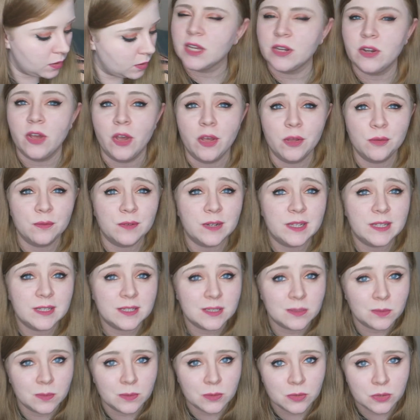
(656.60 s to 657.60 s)
And
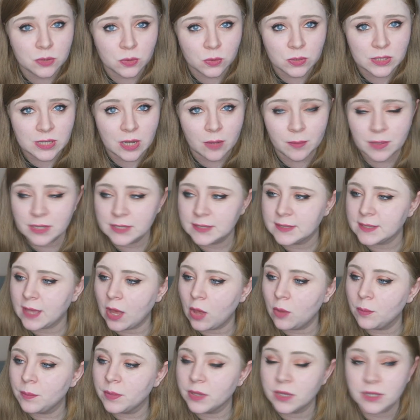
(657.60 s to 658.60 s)
hopefully this will sort out my
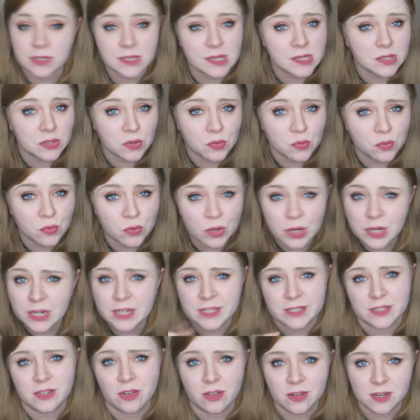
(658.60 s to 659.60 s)
scalp because it's
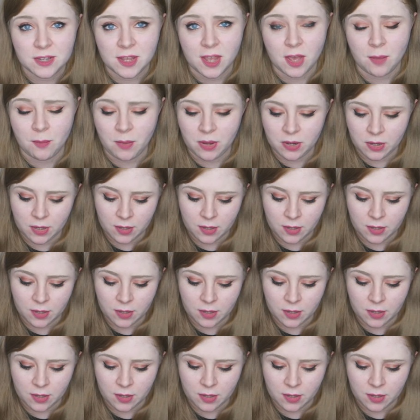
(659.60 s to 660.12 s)
really starting to get on my